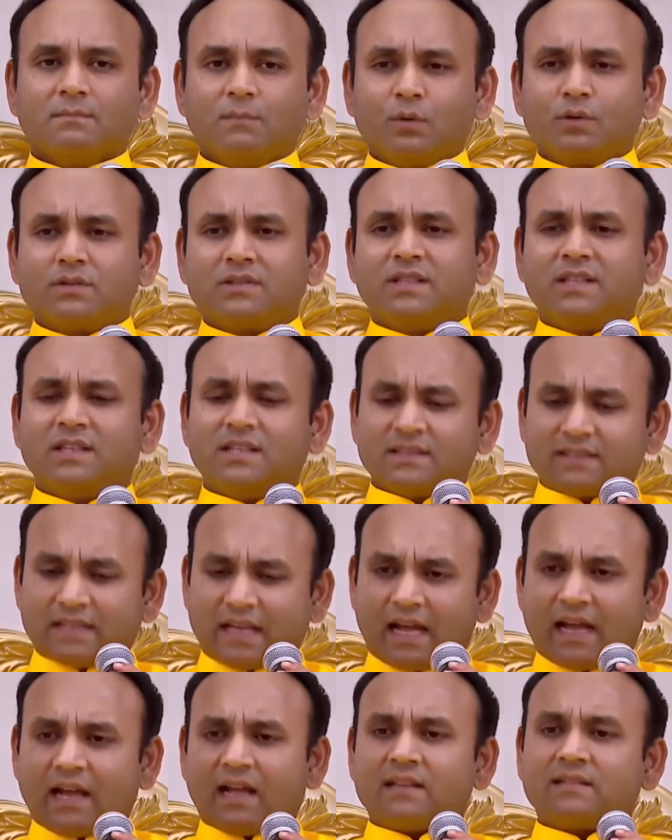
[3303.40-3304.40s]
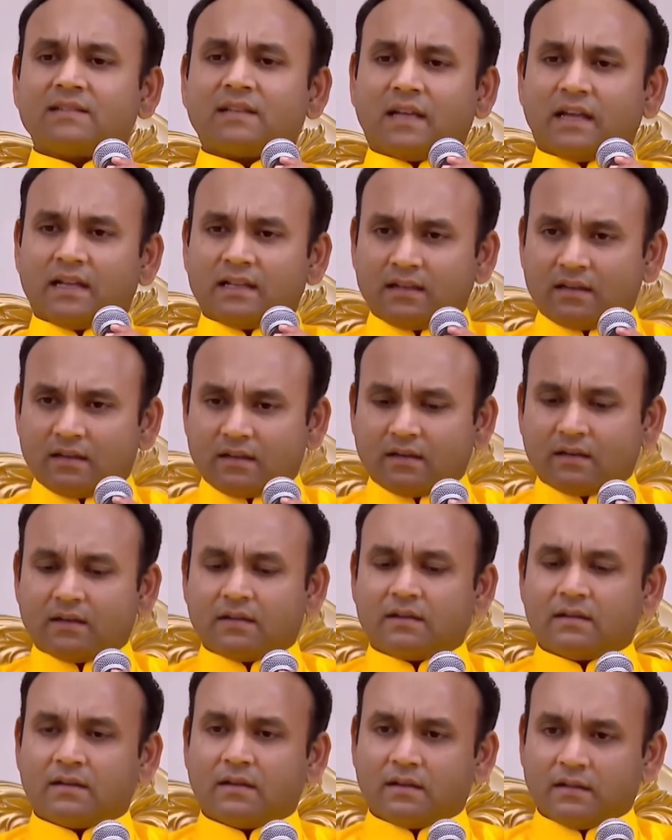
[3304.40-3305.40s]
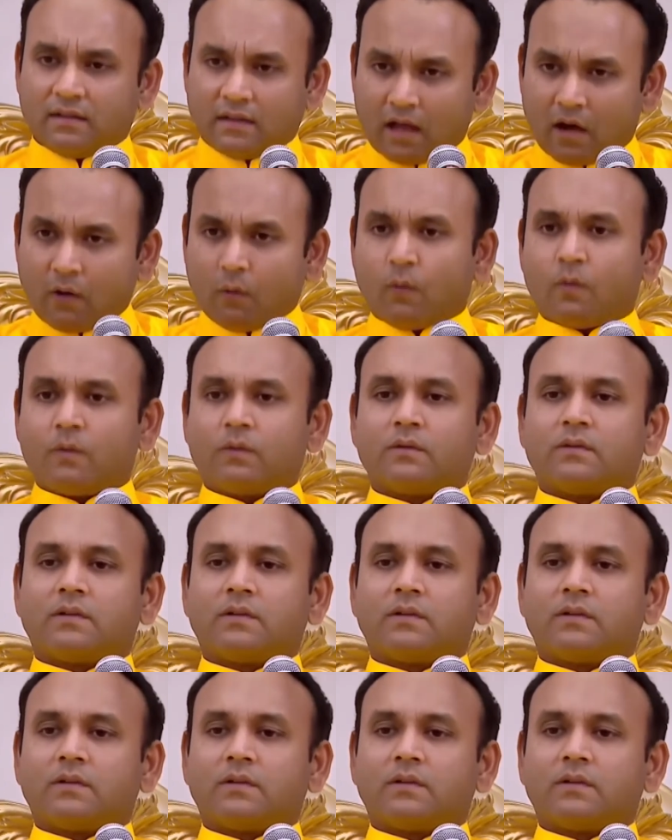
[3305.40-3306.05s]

Mukti is as and now.